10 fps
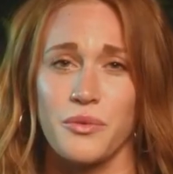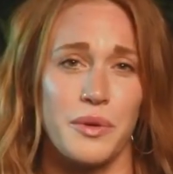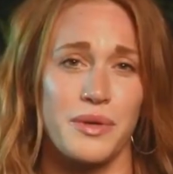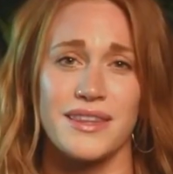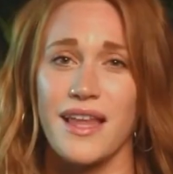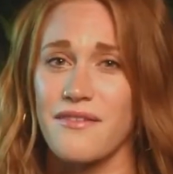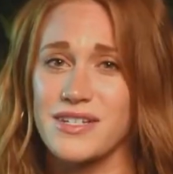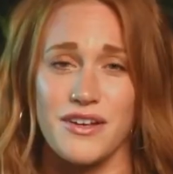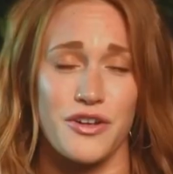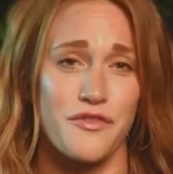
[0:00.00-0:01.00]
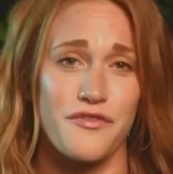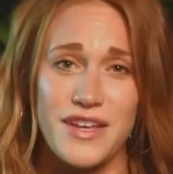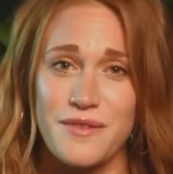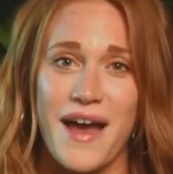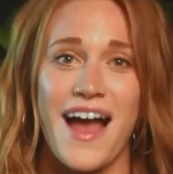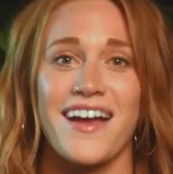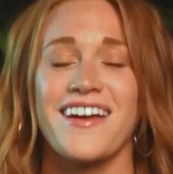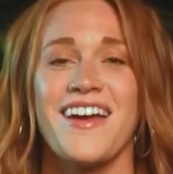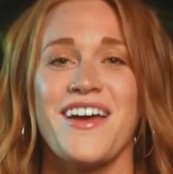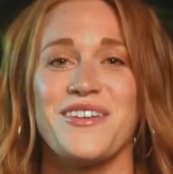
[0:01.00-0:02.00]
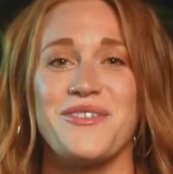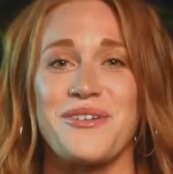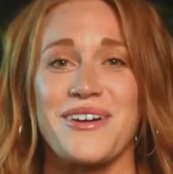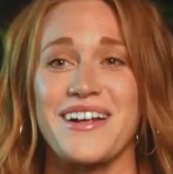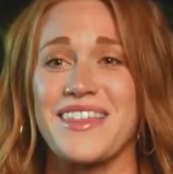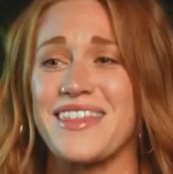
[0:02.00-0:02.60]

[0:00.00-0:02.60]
We would love to hear your feedback, your